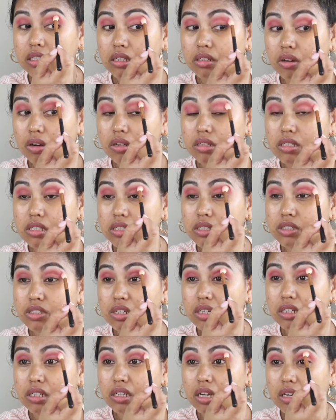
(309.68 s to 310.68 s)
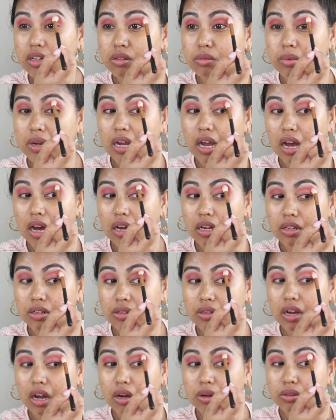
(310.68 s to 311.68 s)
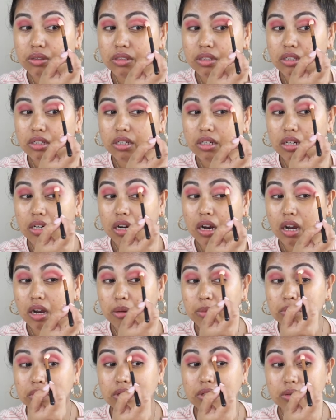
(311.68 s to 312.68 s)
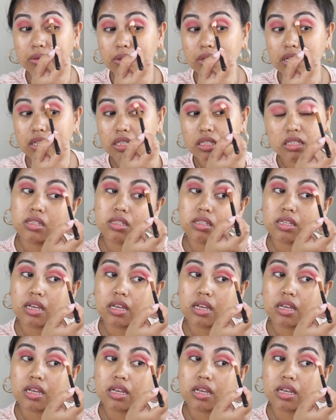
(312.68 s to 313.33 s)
Concentrate that on my outer upper crease.